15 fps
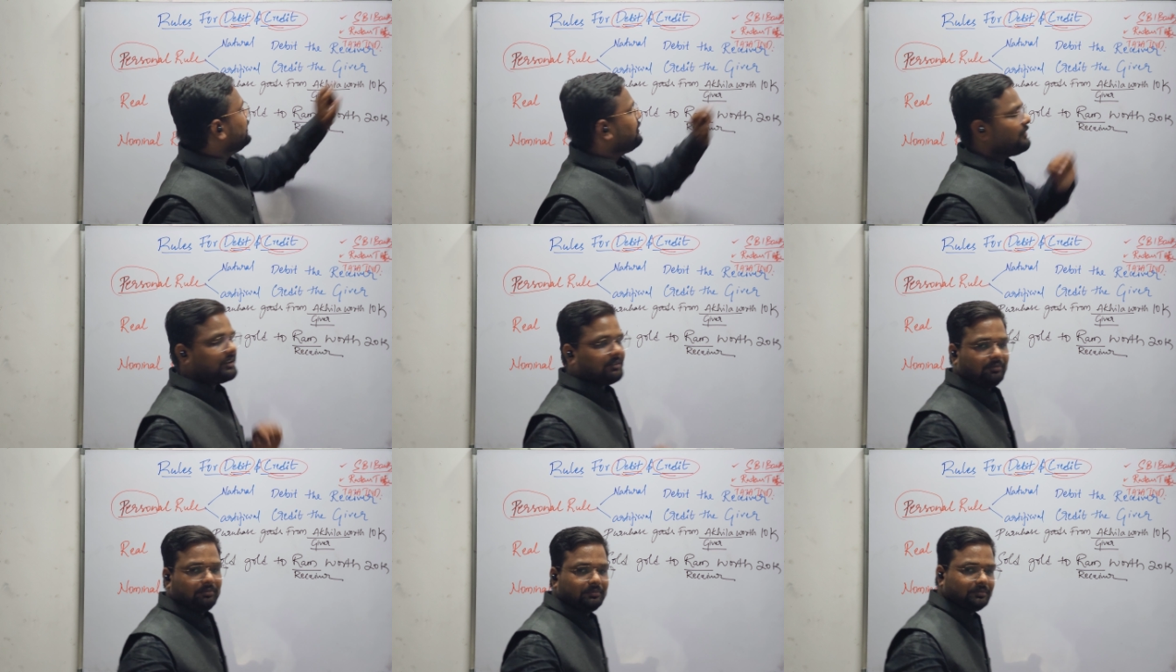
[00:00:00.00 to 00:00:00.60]

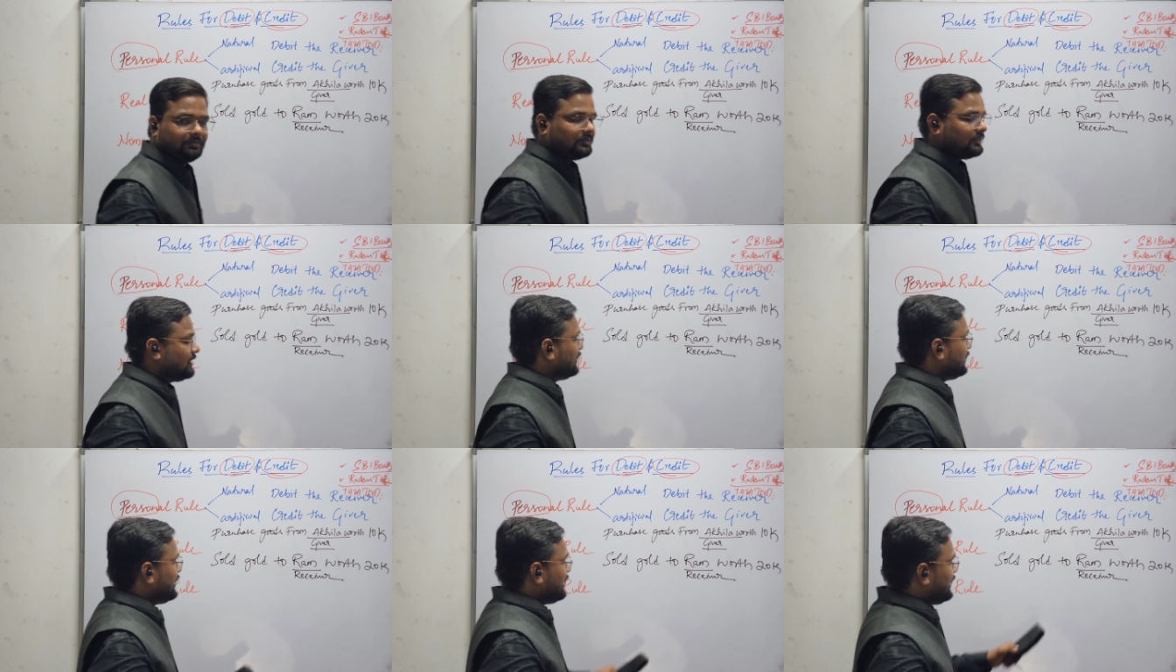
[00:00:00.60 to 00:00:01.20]
giver.
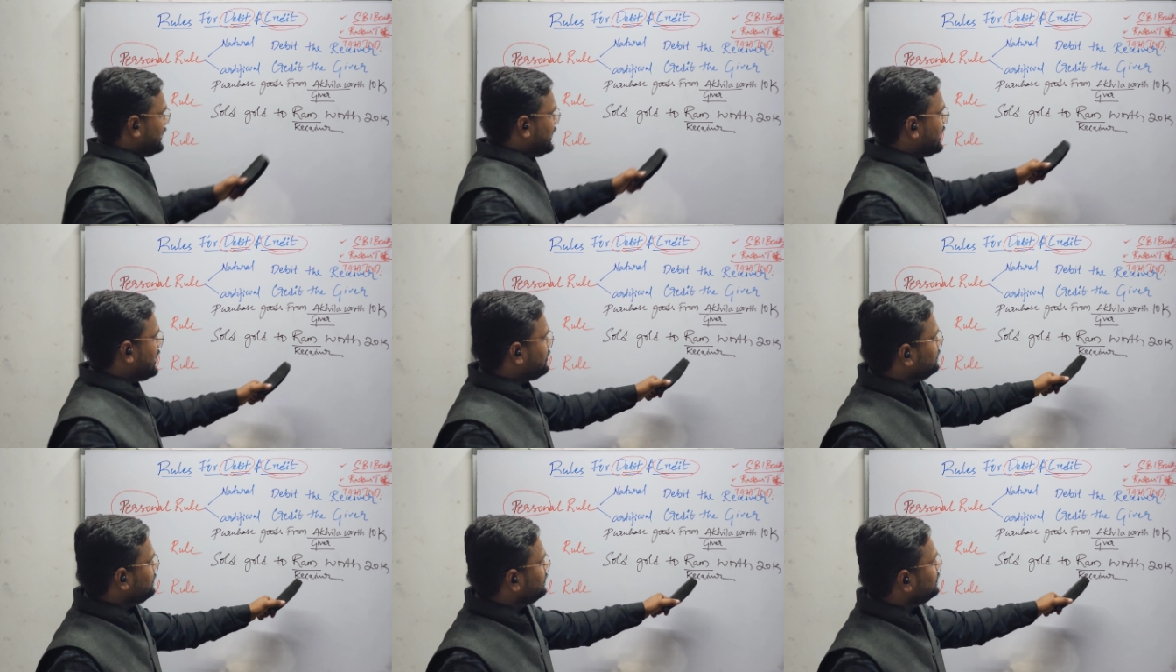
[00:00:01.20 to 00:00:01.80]

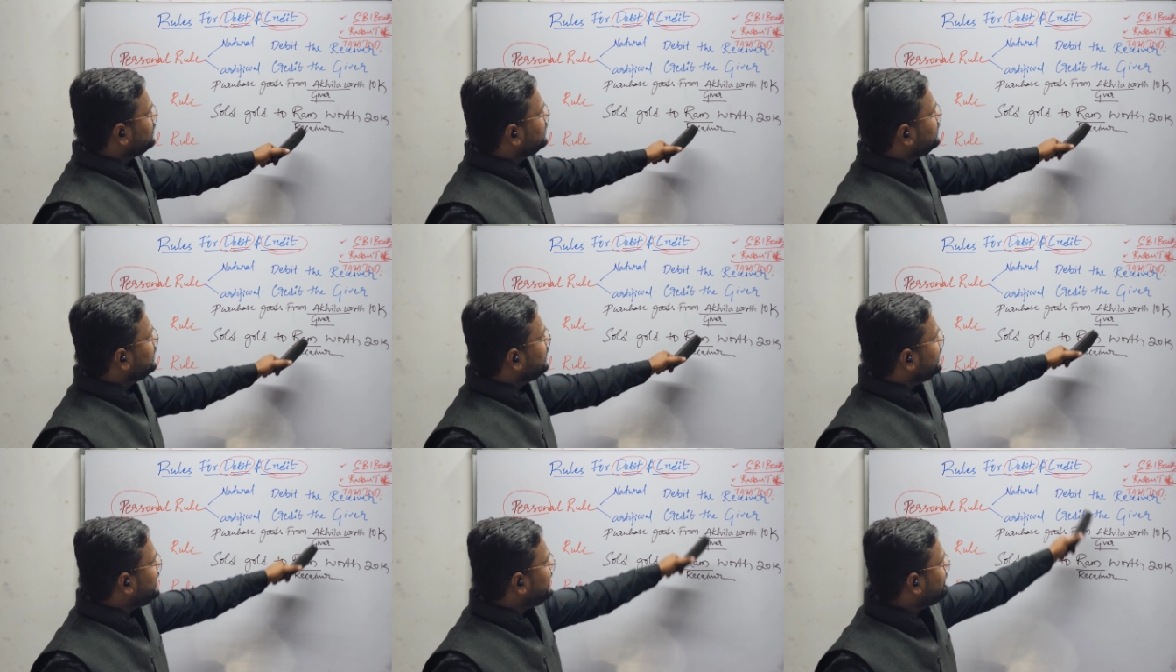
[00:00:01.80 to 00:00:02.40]
Now
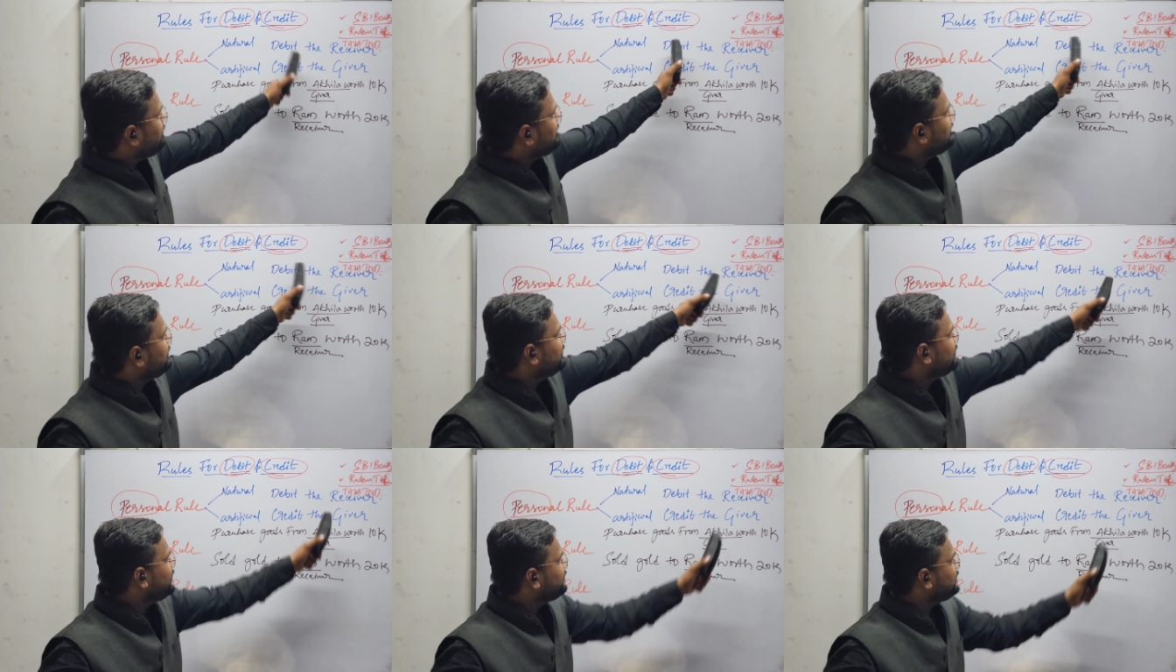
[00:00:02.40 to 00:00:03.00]
debit
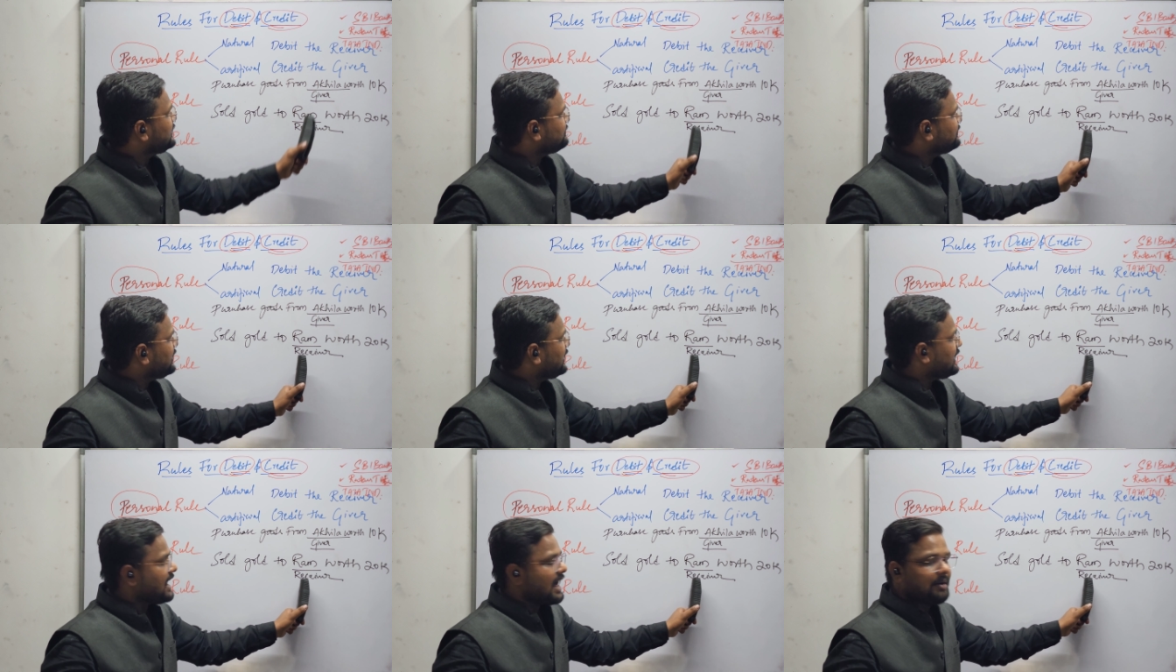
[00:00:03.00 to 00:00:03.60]
the receiver,
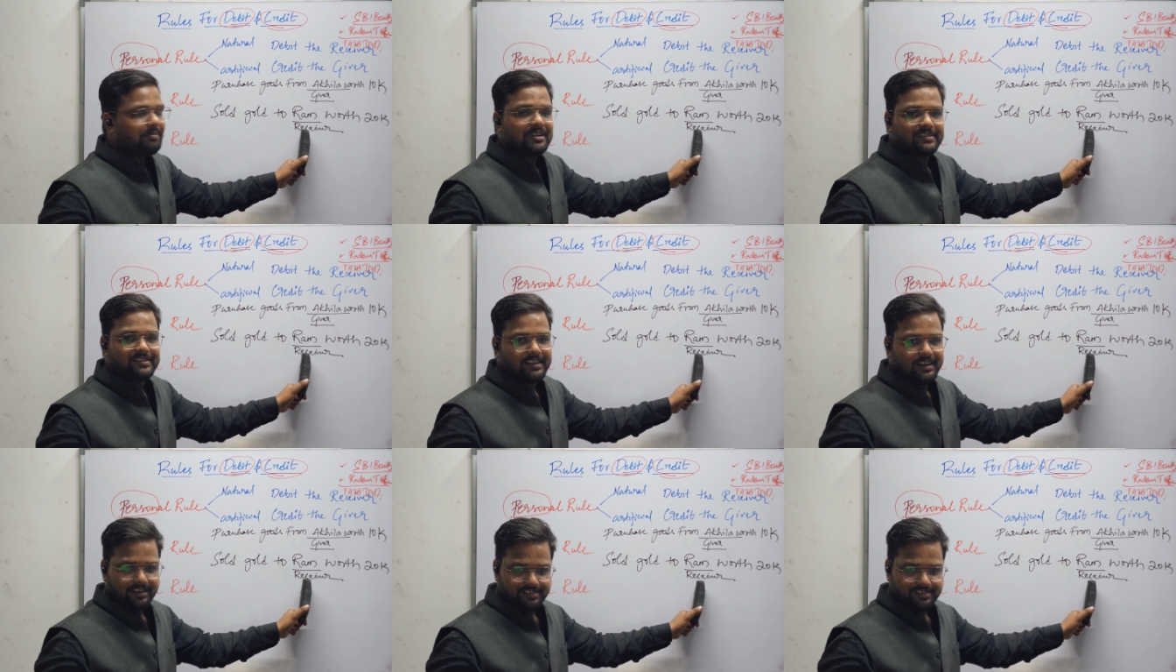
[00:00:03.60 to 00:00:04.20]
Ram is
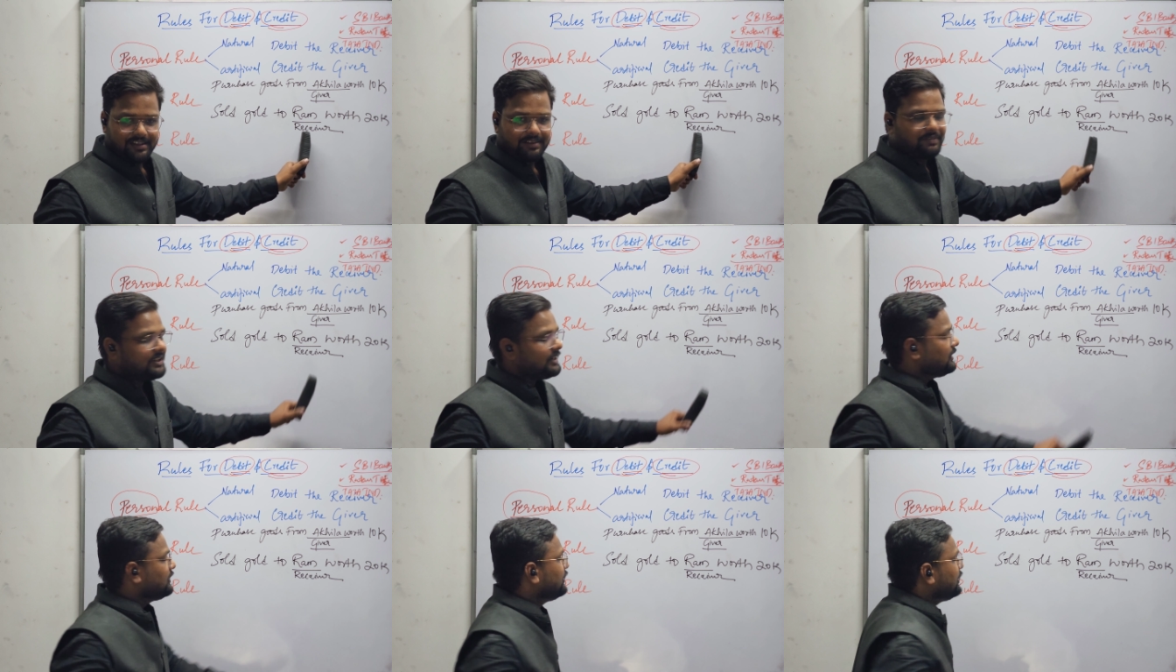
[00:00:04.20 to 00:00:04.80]
the
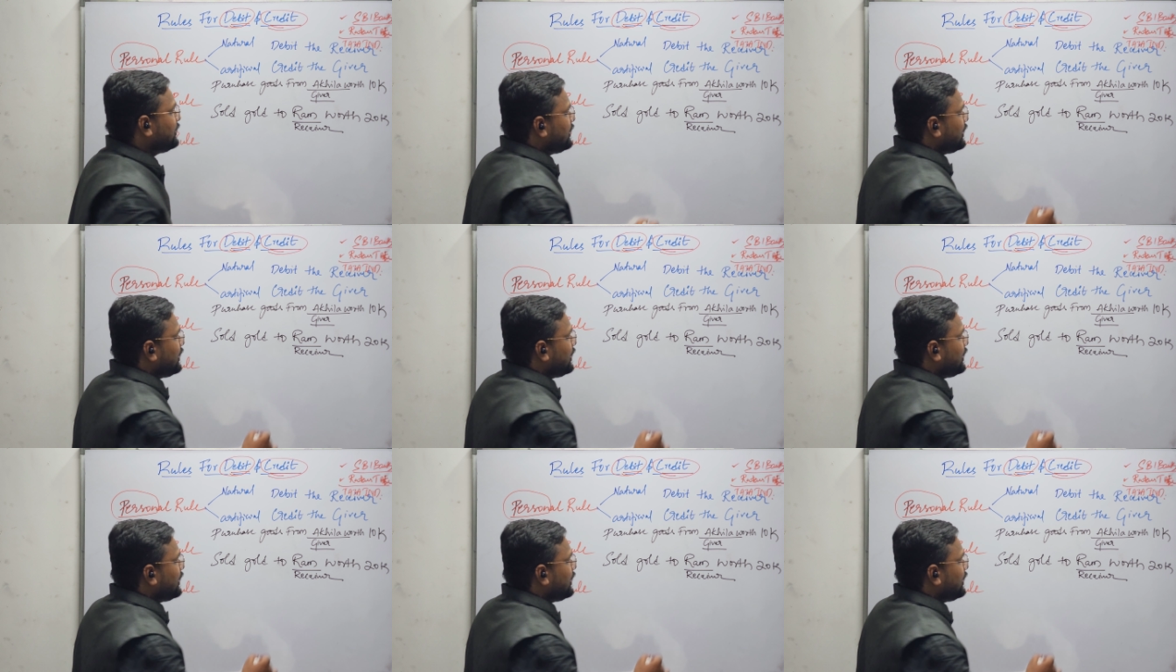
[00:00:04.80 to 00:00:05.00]
receiver.